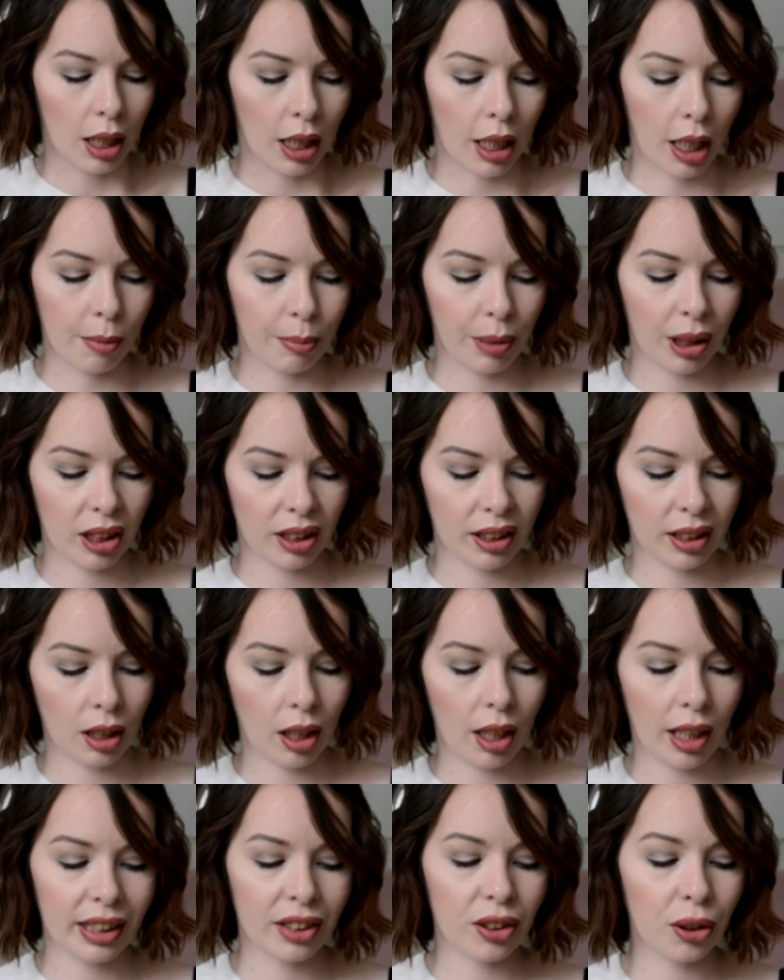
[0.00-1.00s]
and because
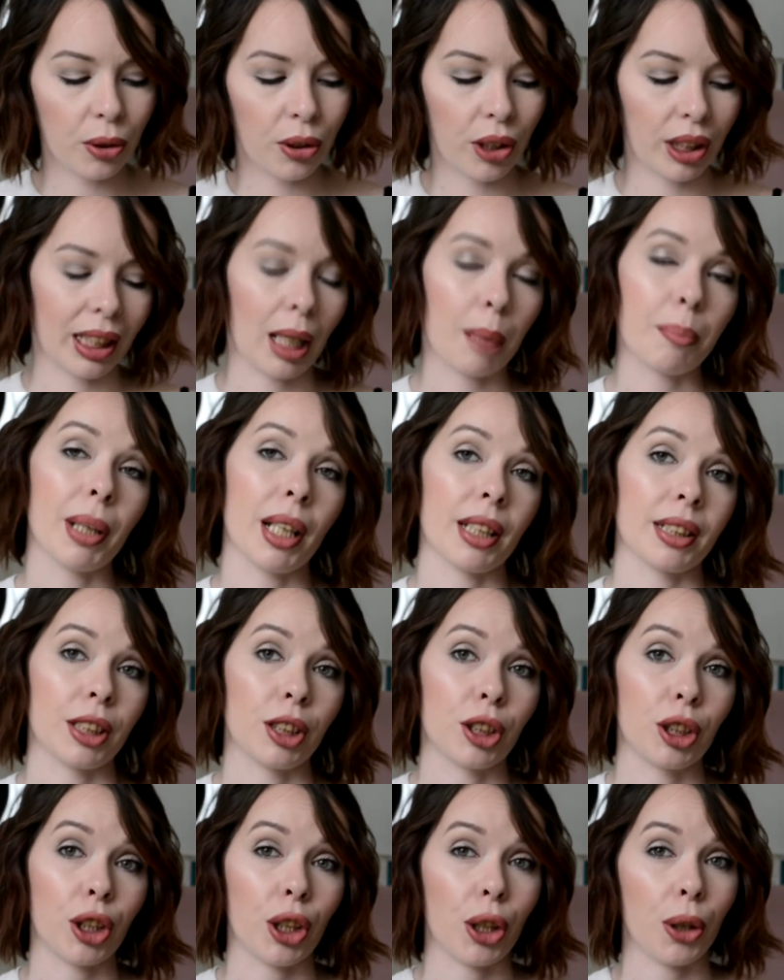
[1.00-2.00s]
I do think that purse
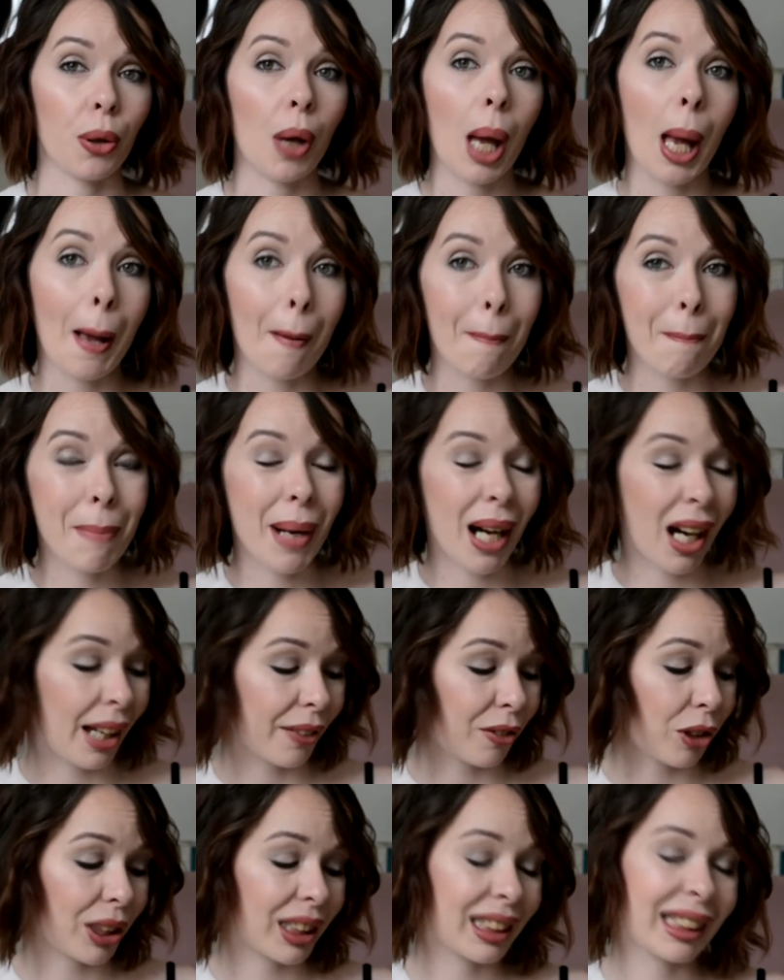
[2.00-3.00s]
is cute. But
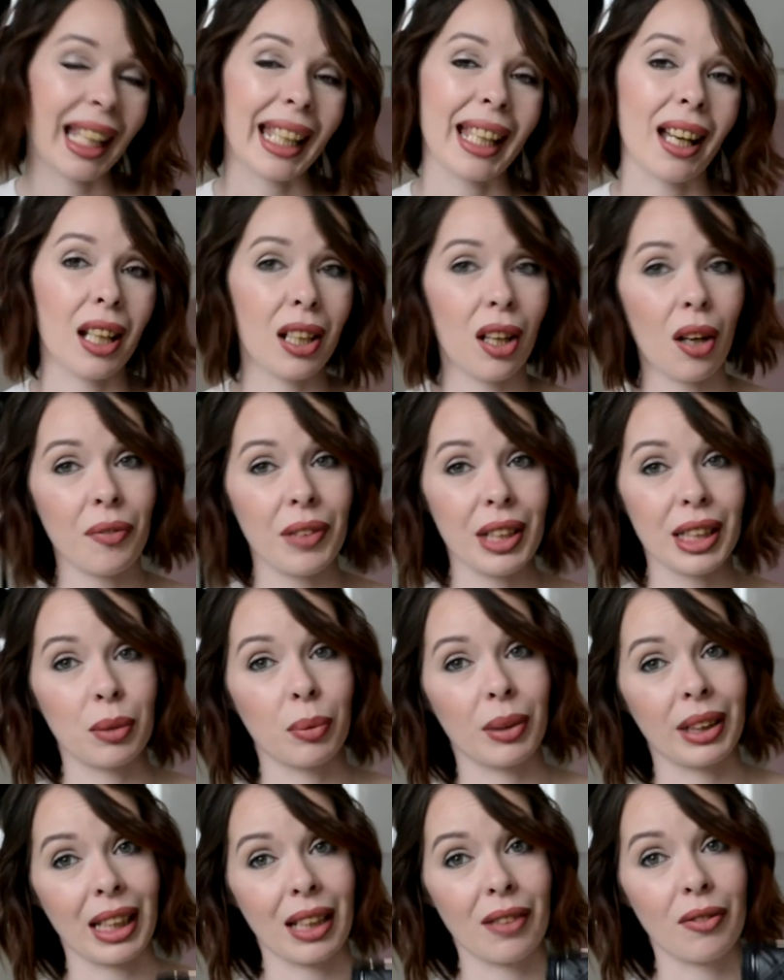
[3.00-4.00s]
I've got to say, I love this
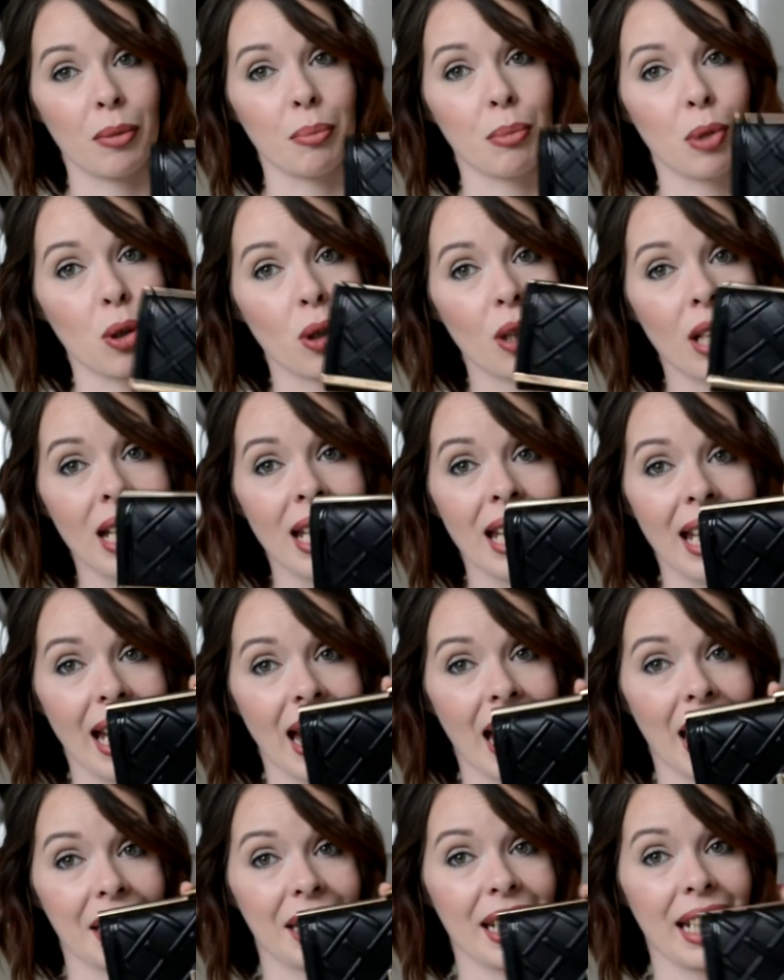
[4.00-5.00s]
one even more.
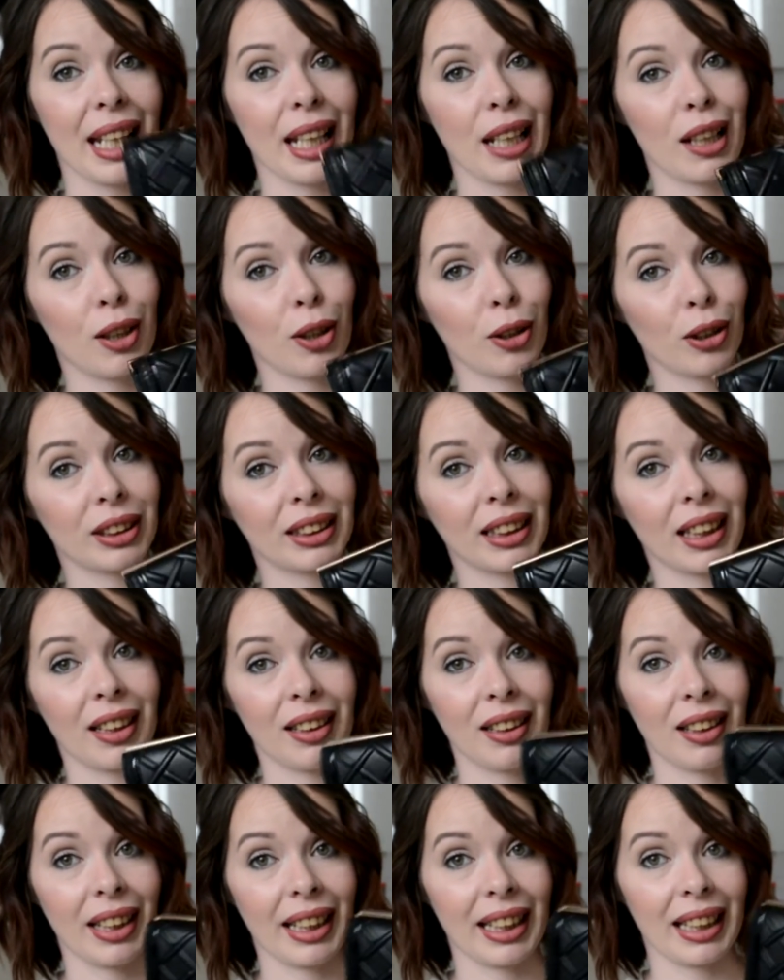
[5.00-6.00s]
And it looks
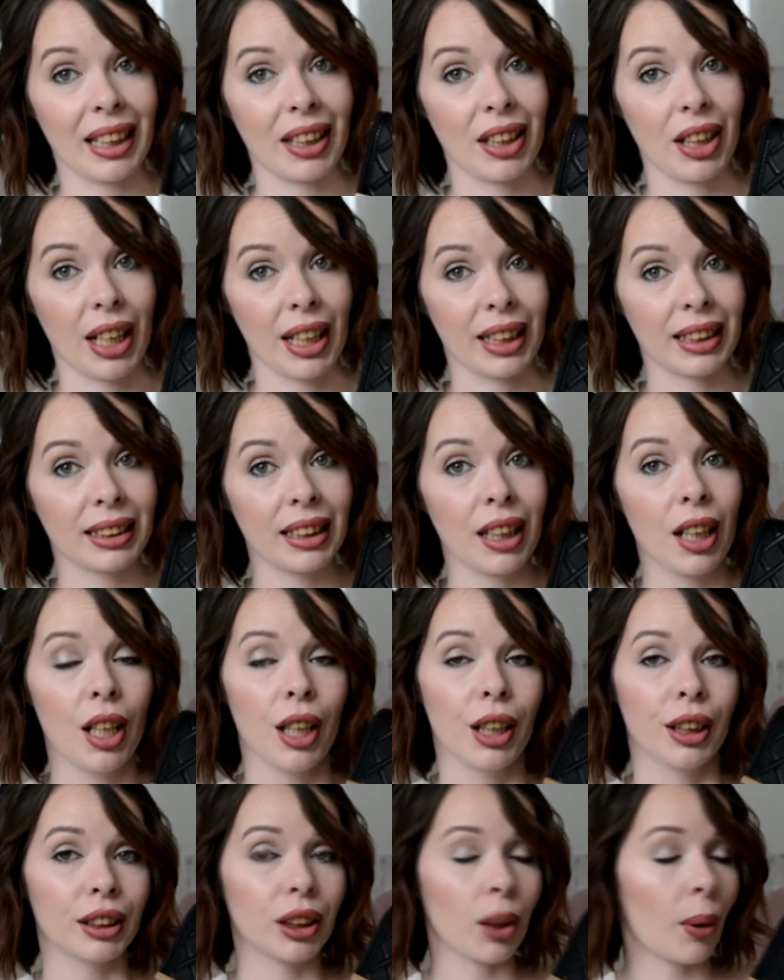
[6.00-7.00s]
like this.
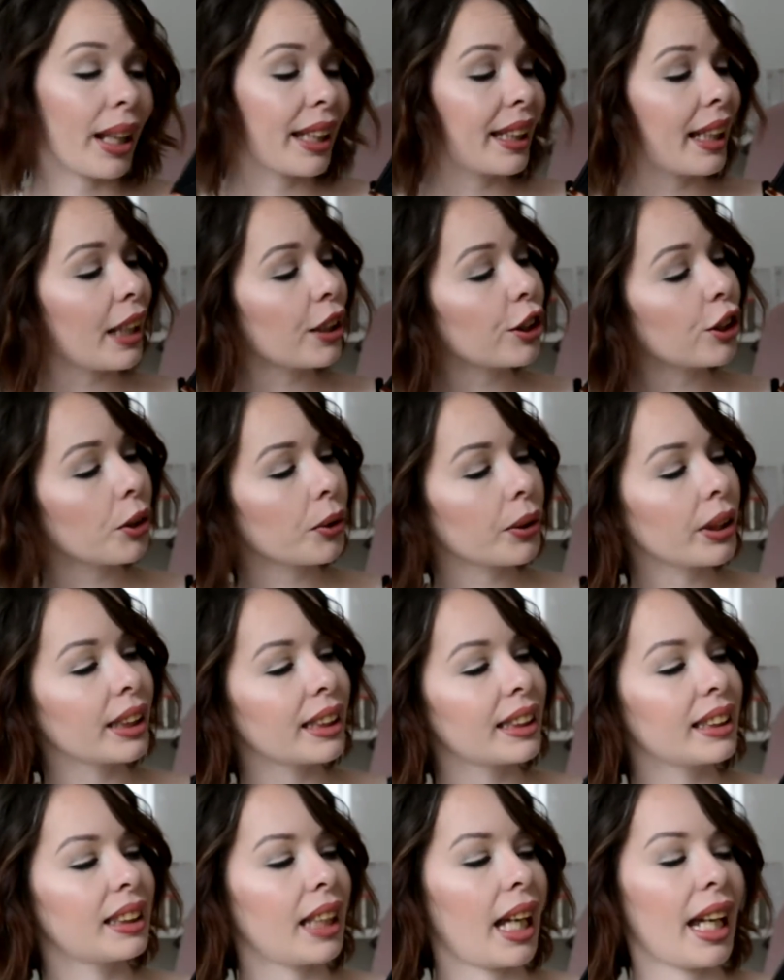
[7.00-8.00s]
So I guess you could
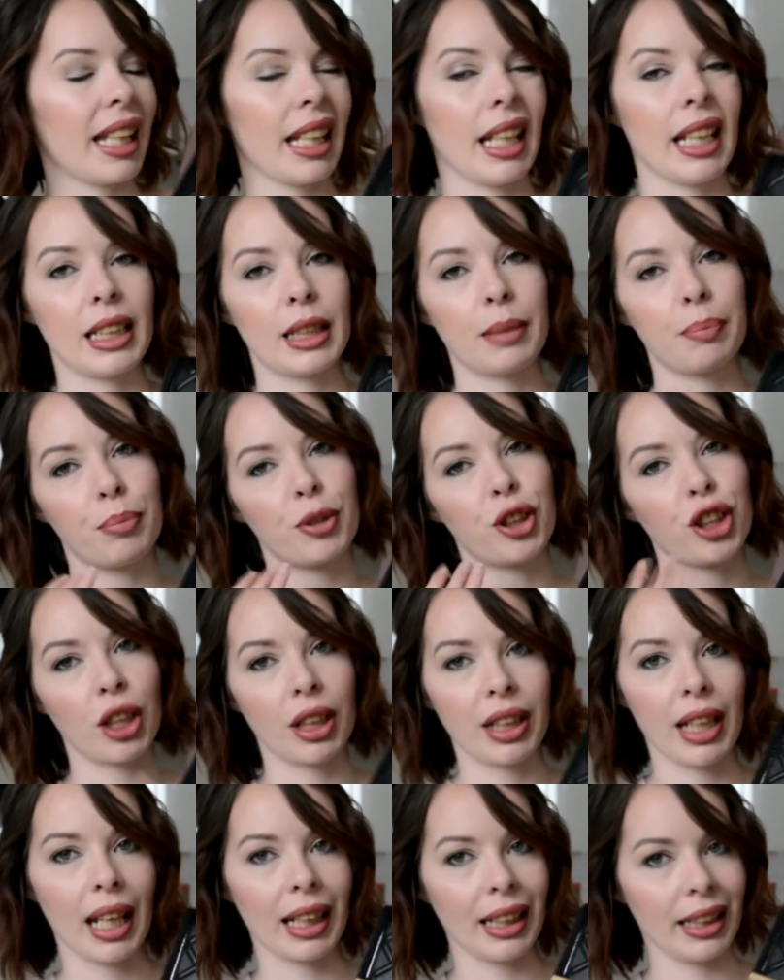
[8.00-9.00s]
say it's
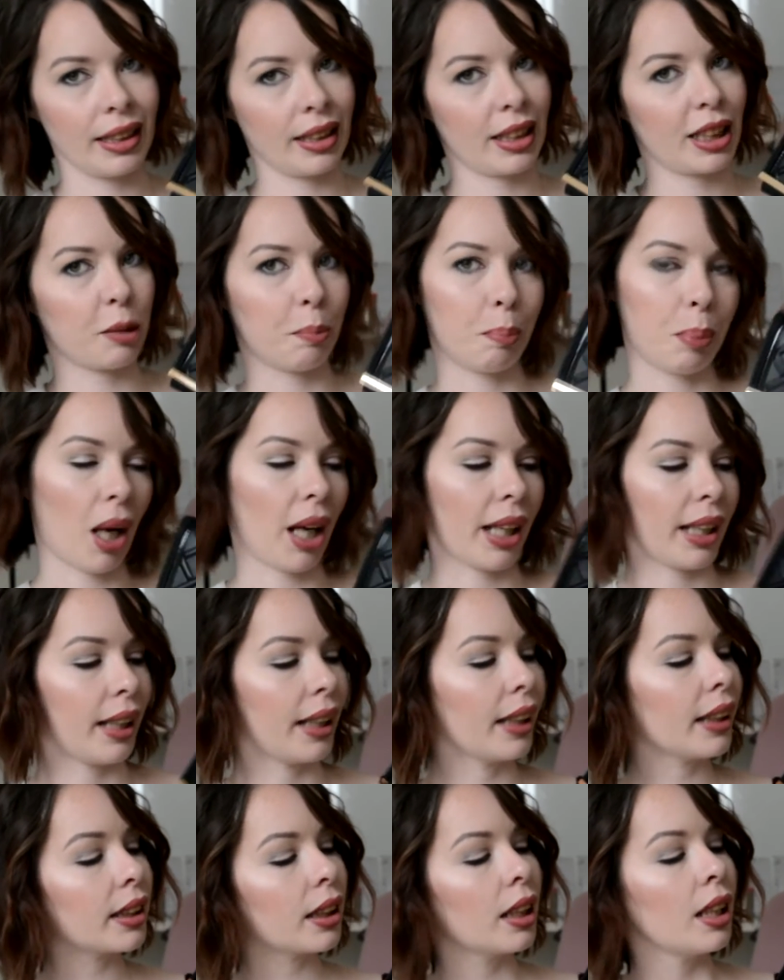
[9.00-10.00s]
Chanel
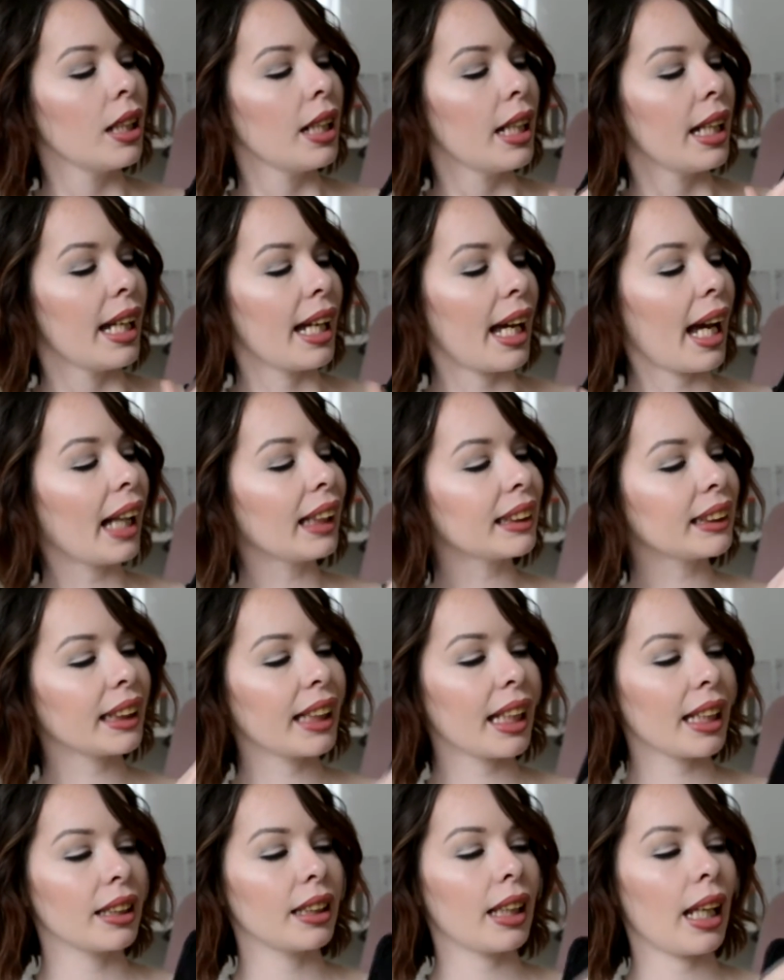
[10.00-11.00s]
inspired. It has,
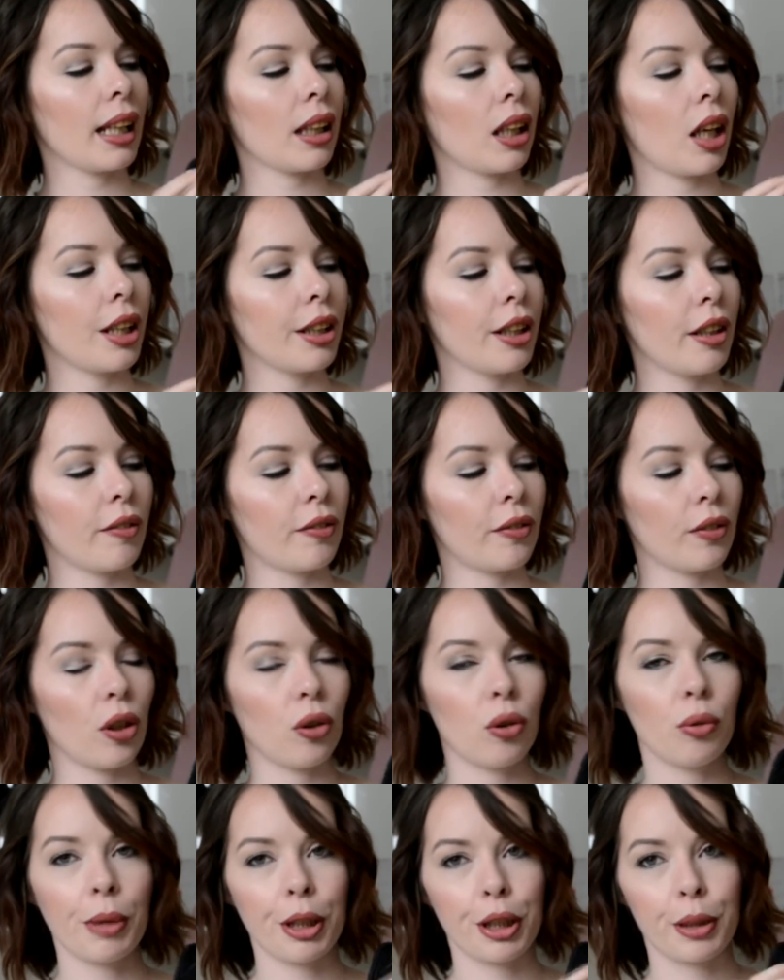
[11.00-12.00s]
again, that kind of
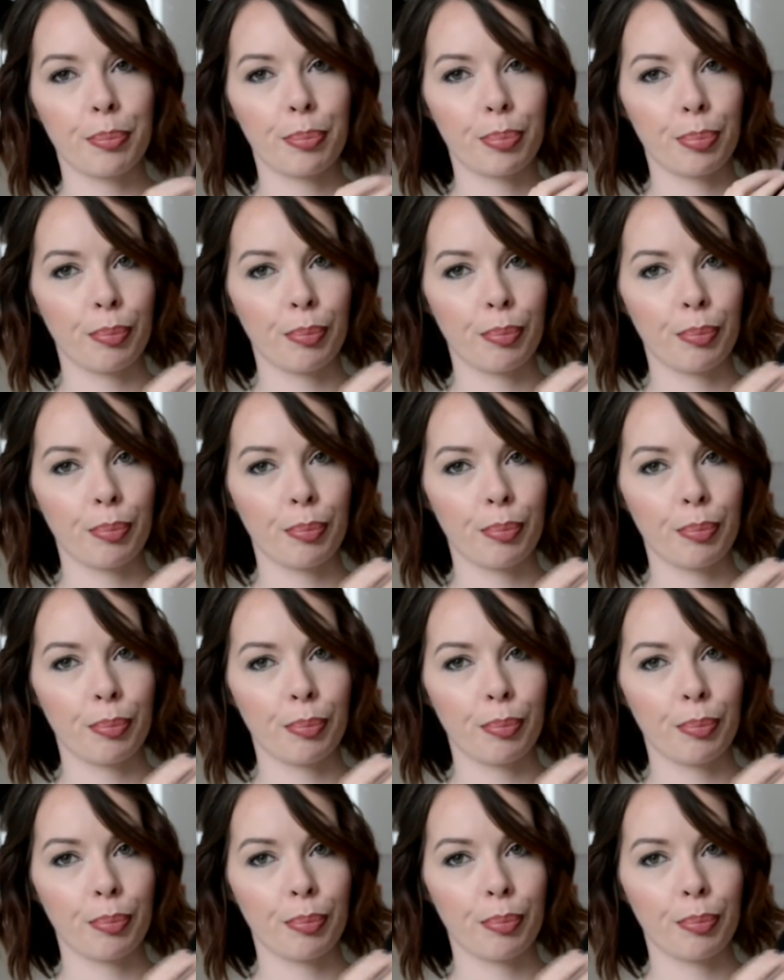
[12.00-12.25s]
almost